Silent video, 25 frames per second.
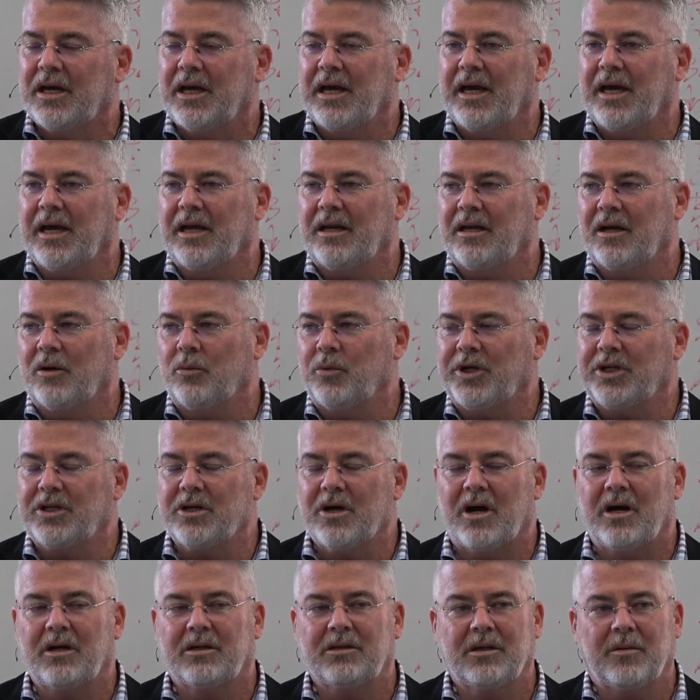And we
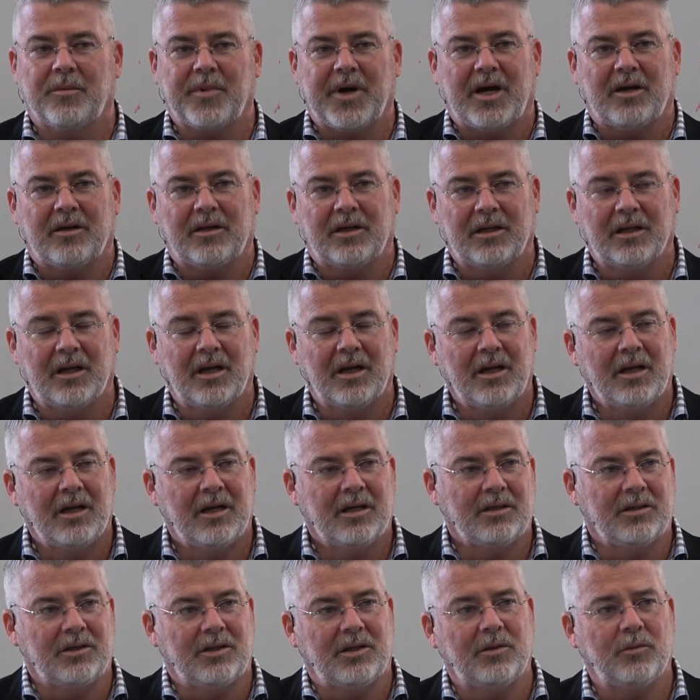talk about,
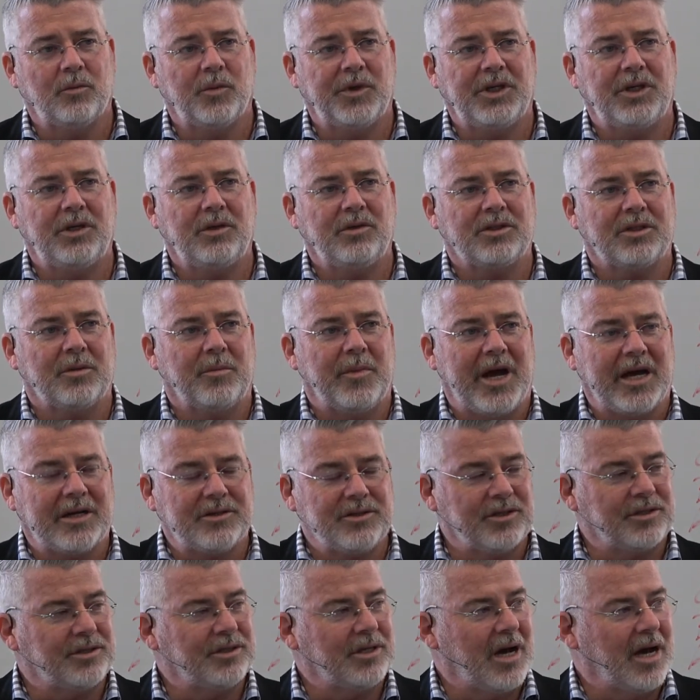we do some
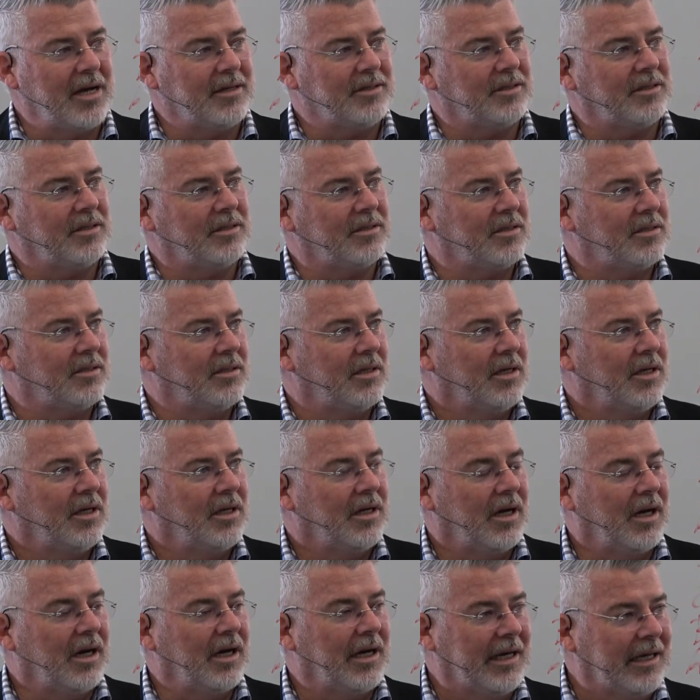exercises
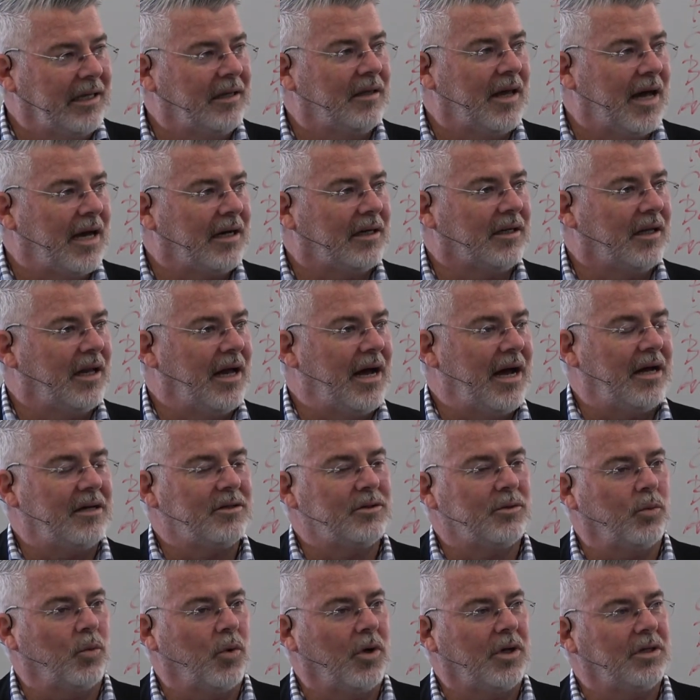in that
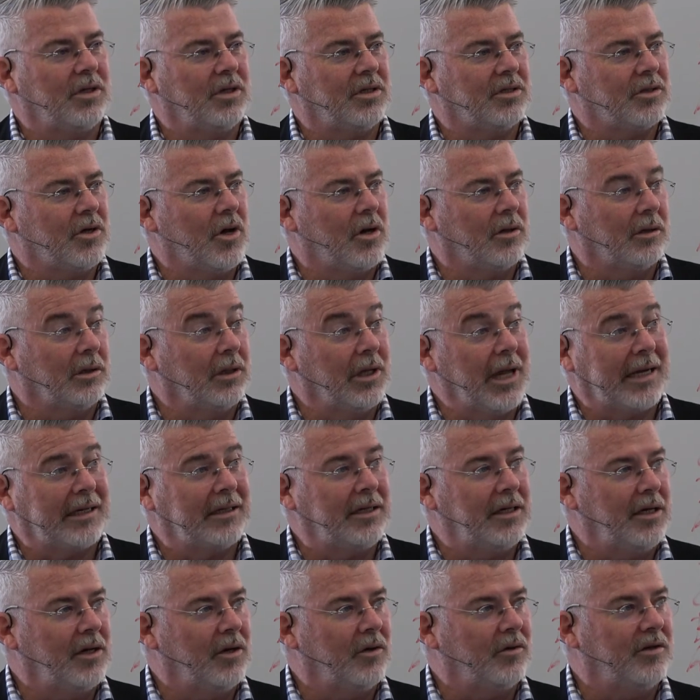class. One is called
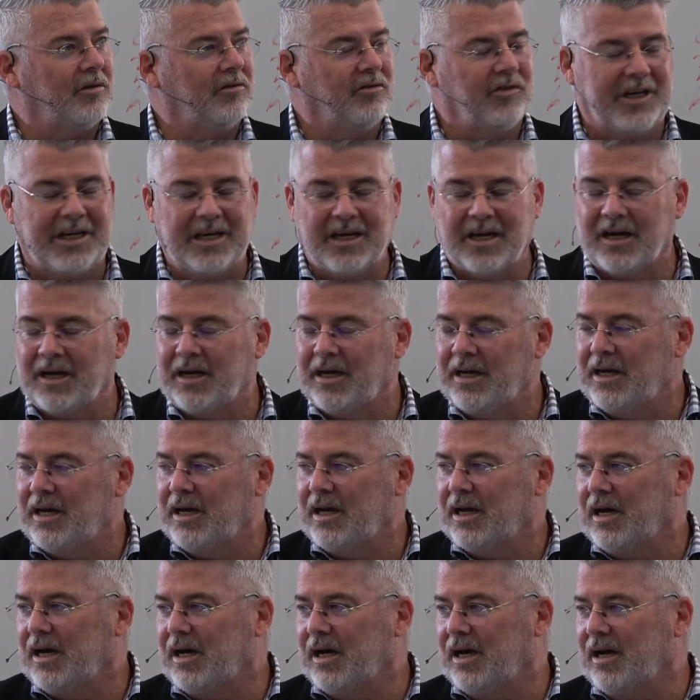Lectio Divina,
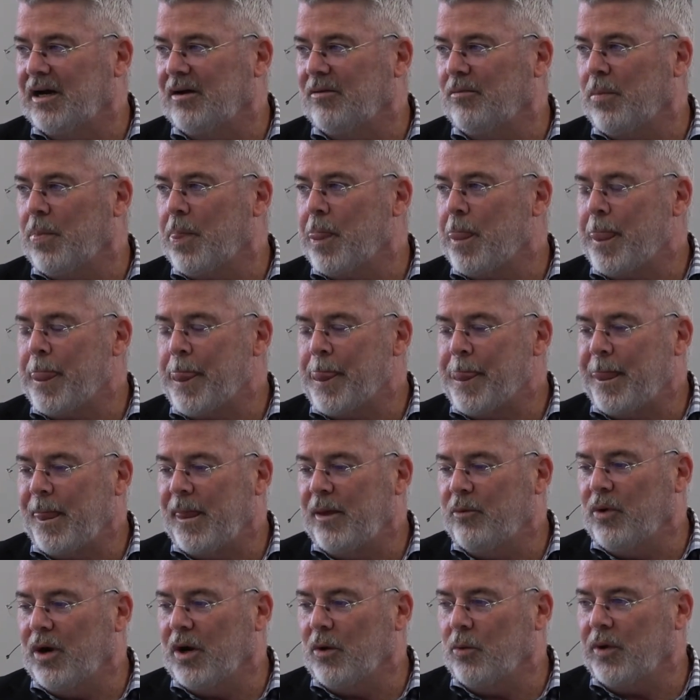
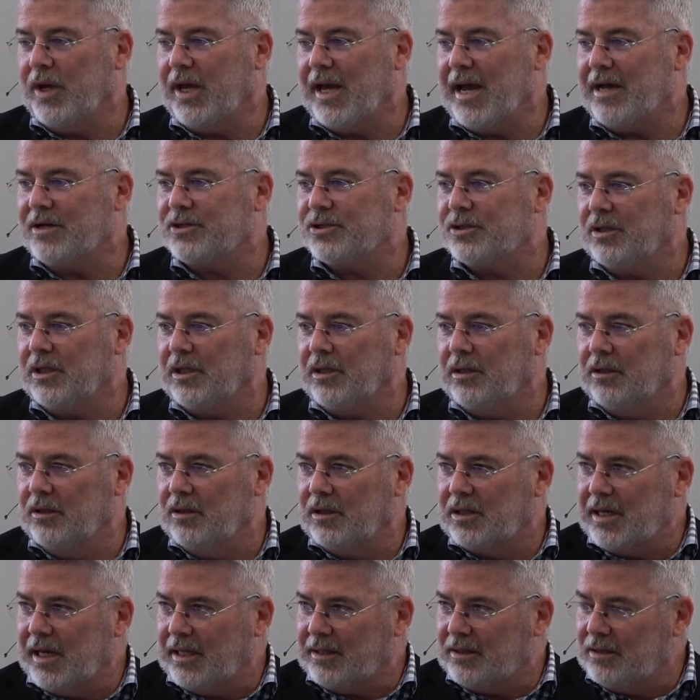where we actually
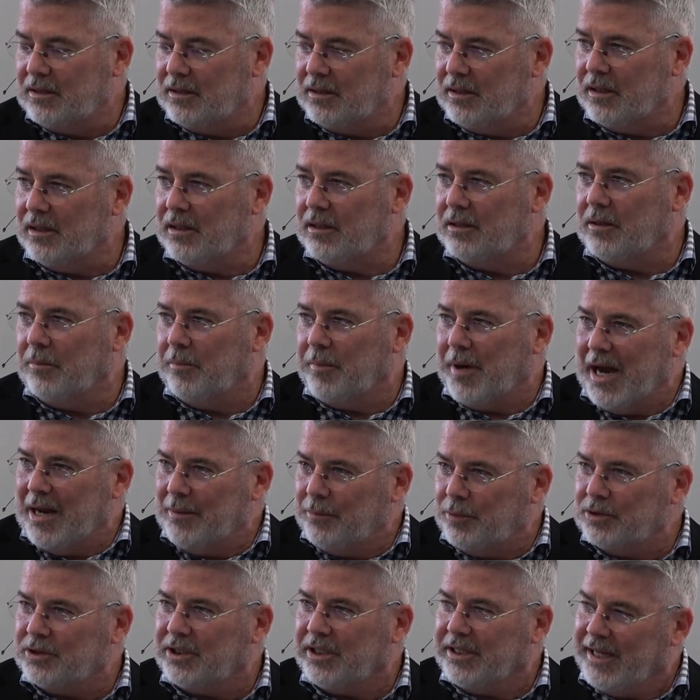look at the
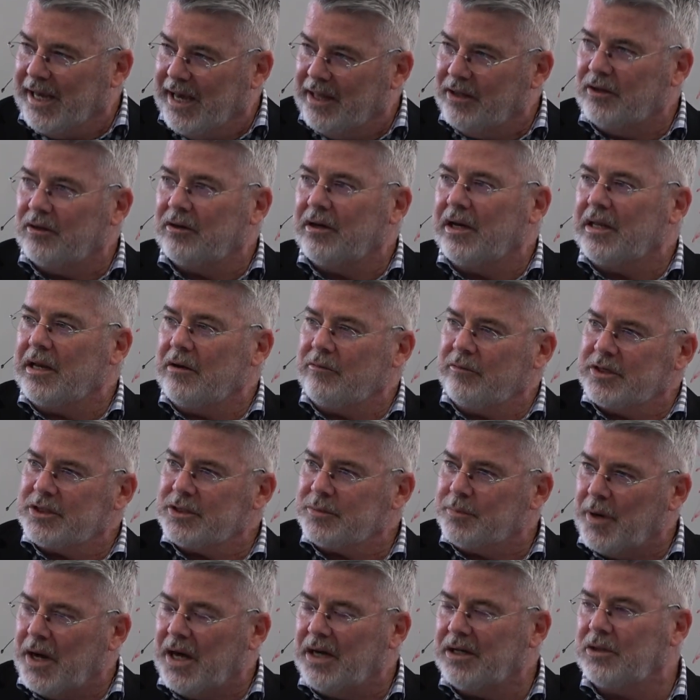Bible together and then
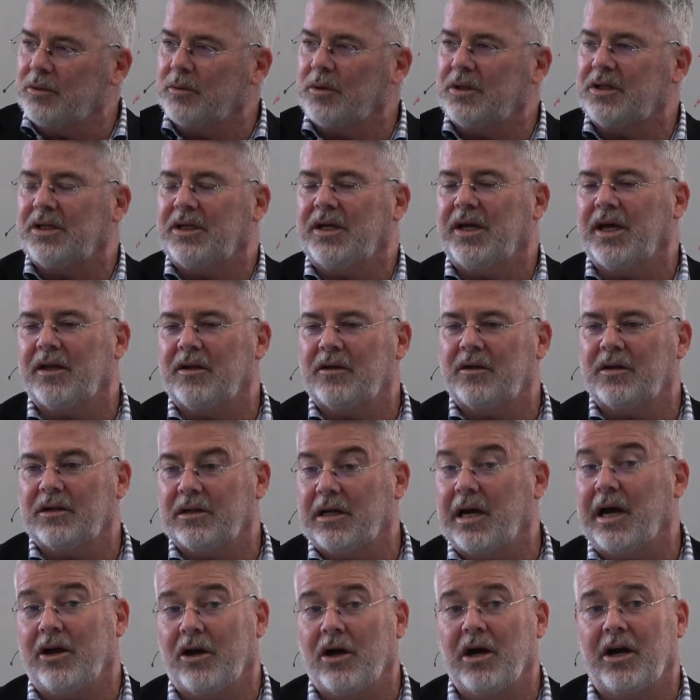respond to it together.
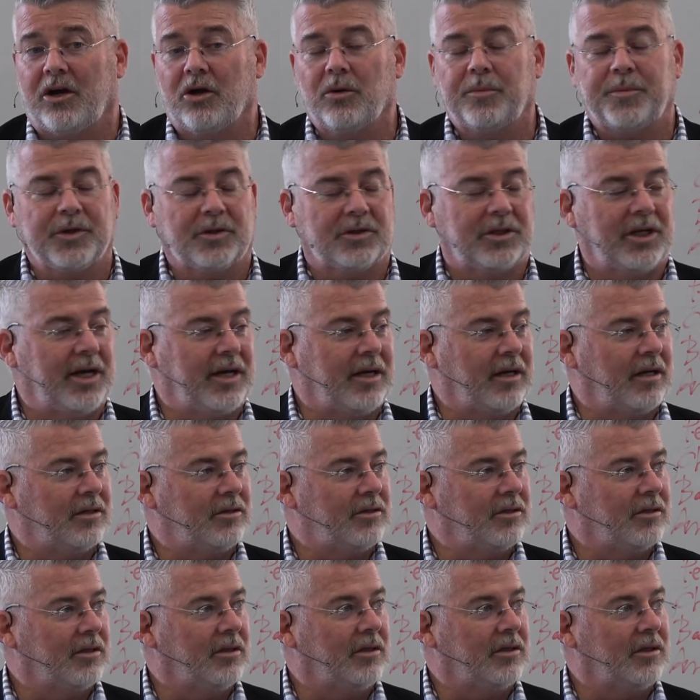And I hope you'll take it.
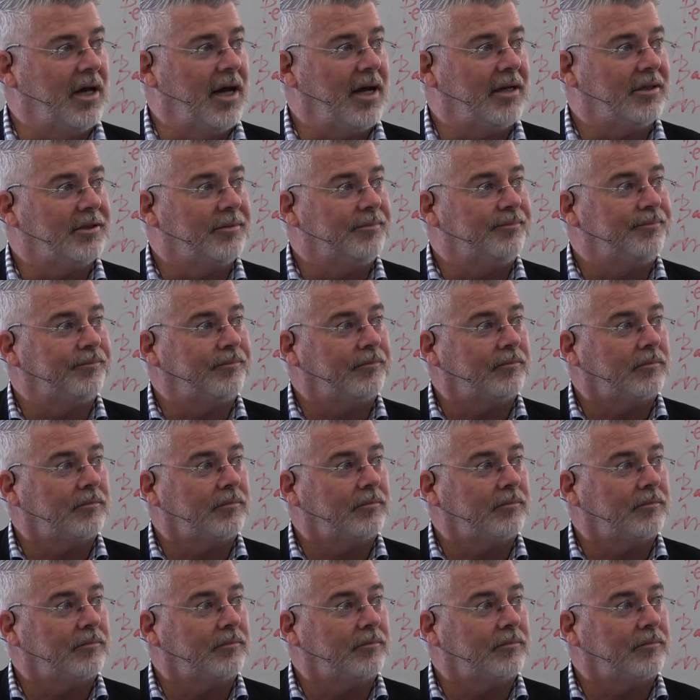It's a good class.